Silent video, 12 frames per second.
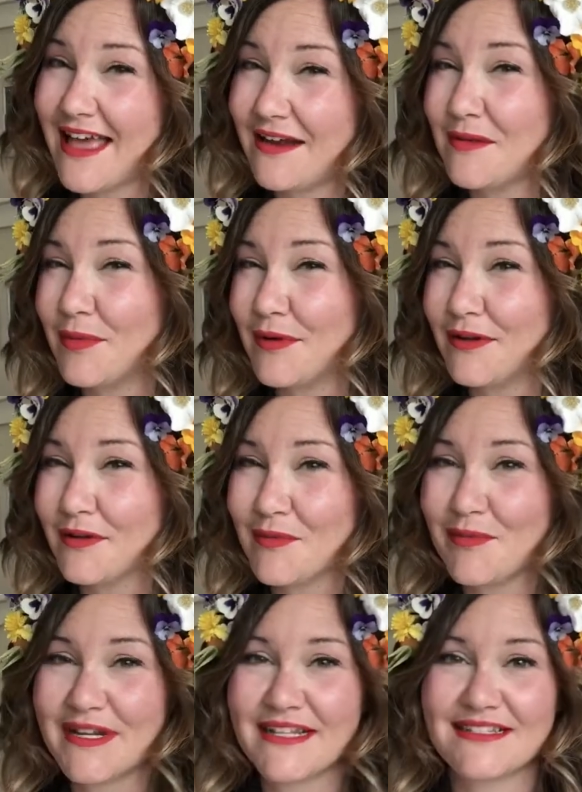edible,
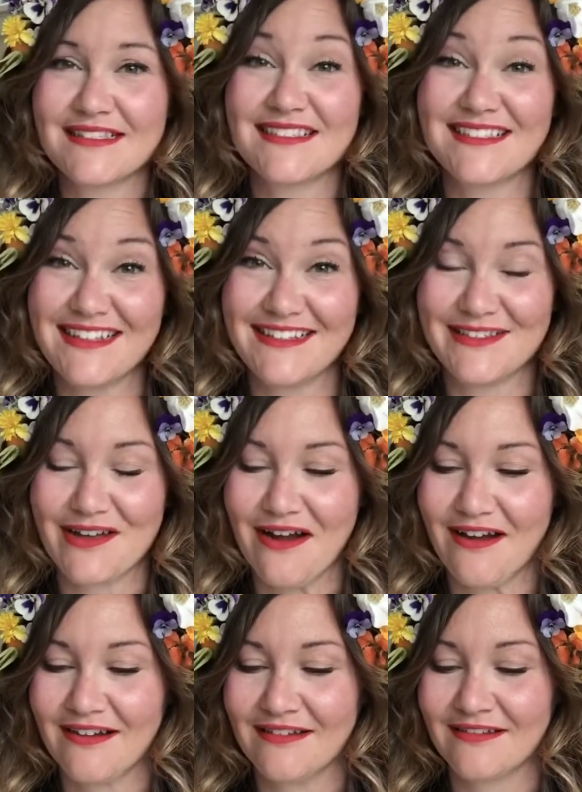but its seeds
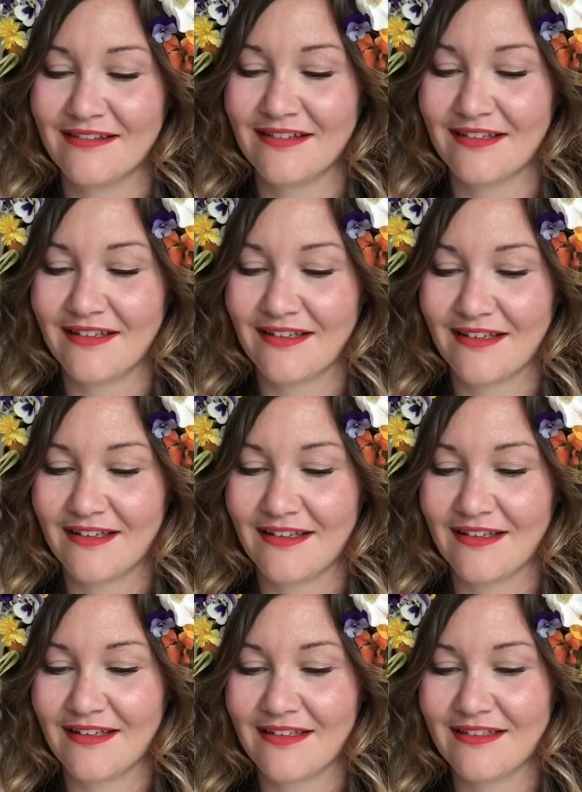are.
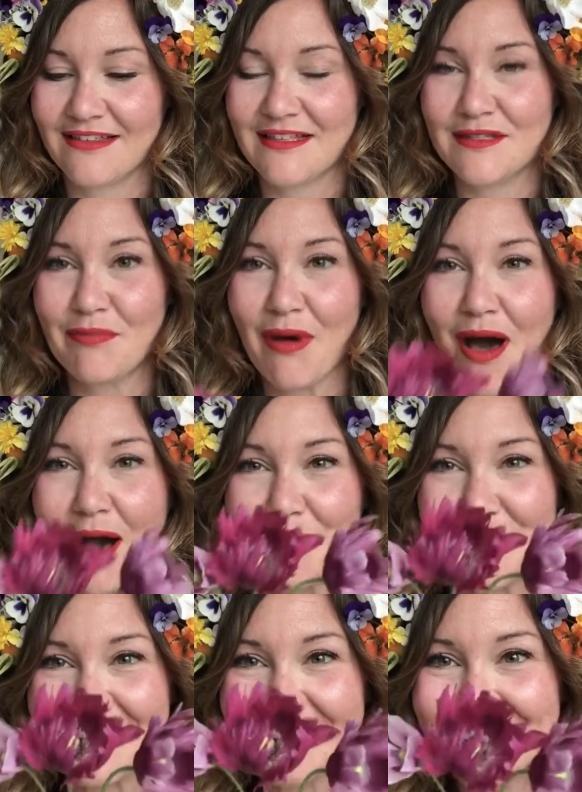These
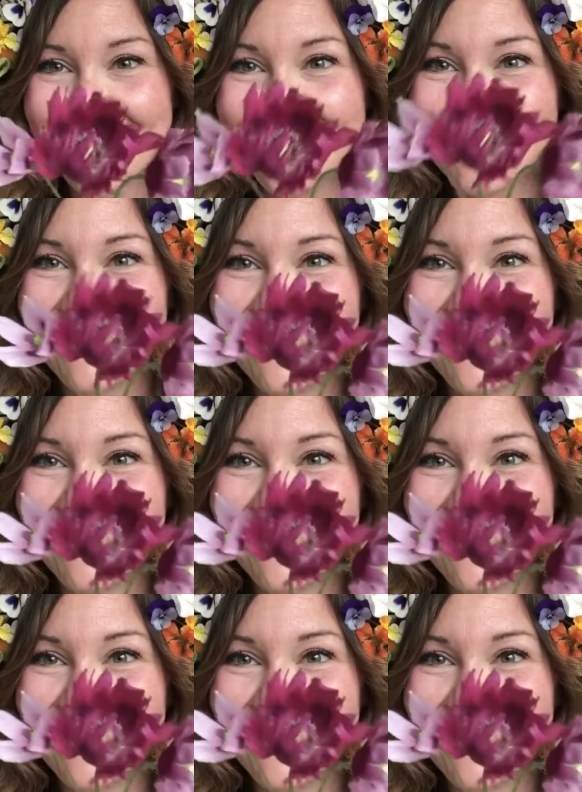poppies.